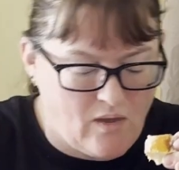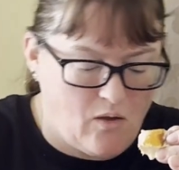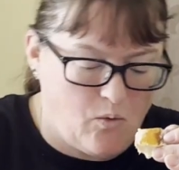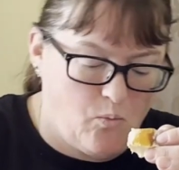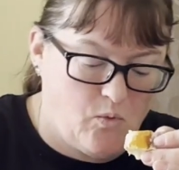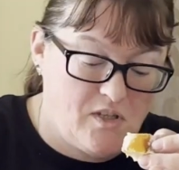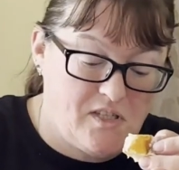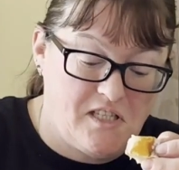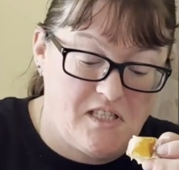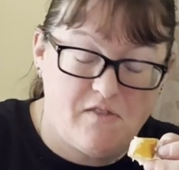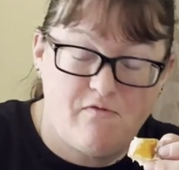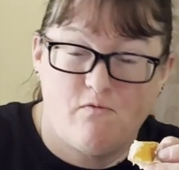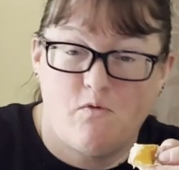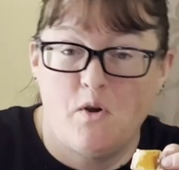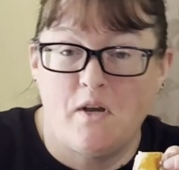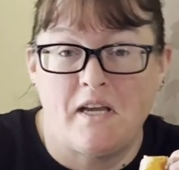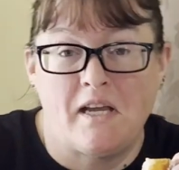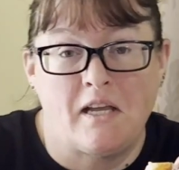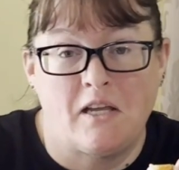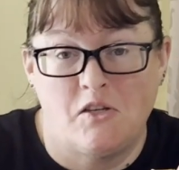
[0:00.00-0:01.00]
which is
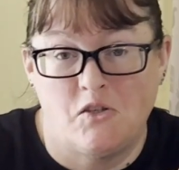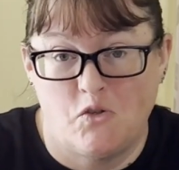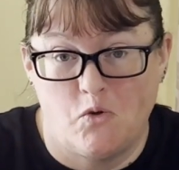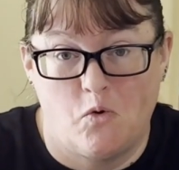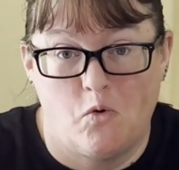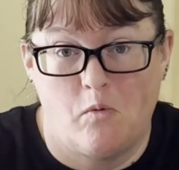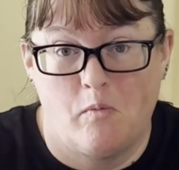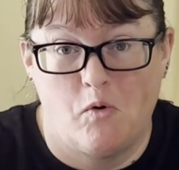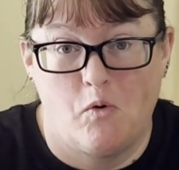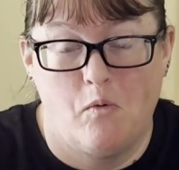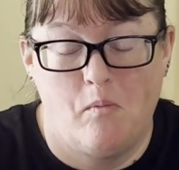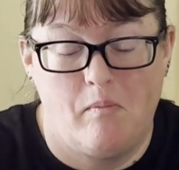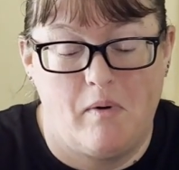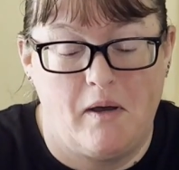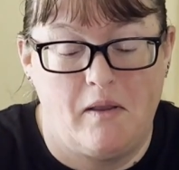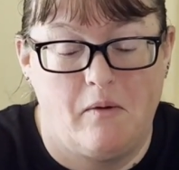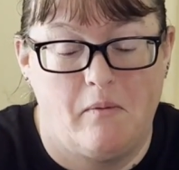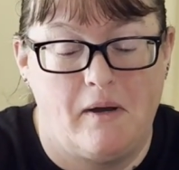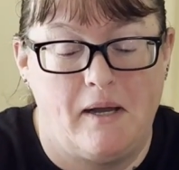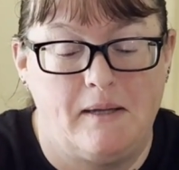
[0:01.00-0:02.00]
freaking adorable,
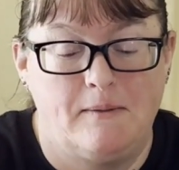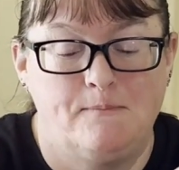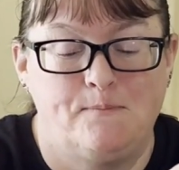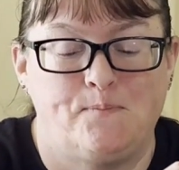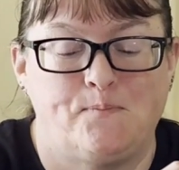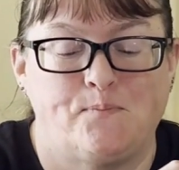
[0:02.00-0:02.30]
by the way.